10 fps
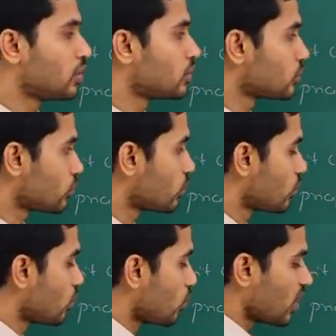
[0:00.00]
So,
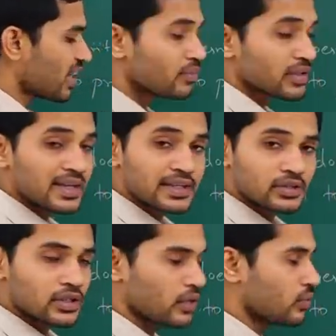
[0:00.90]
what I am telling
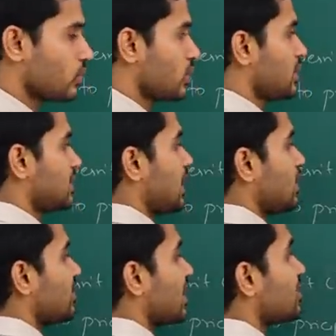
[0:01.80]
you now is
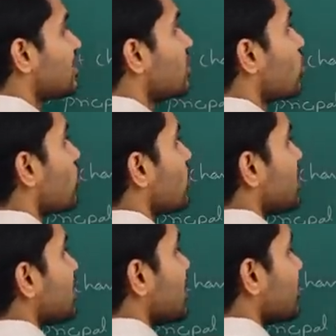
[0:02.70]
that we can think of it in the